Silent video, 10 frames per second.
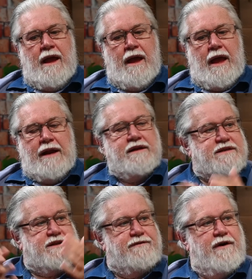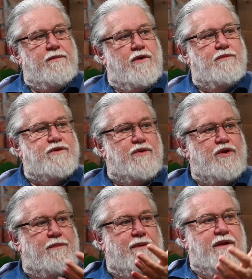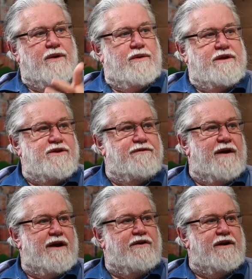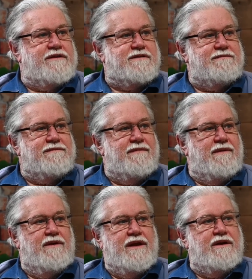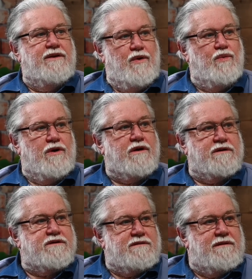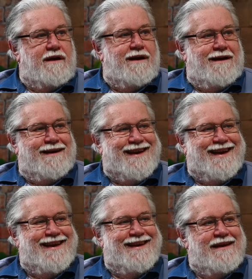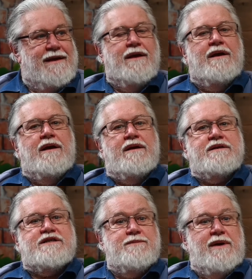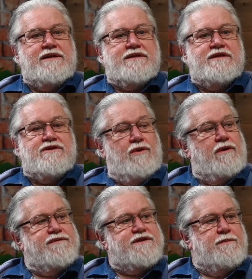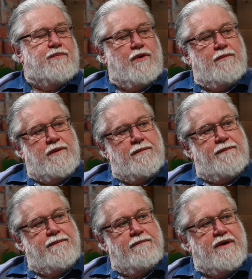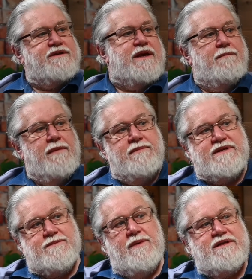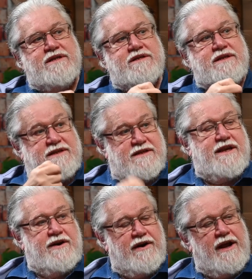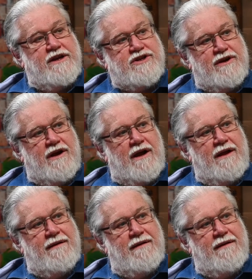And it's the very moment when you're building all these new factories. There are no workers. Okay. Smuts solves the problem because, remember, Smuts is the segregation guy.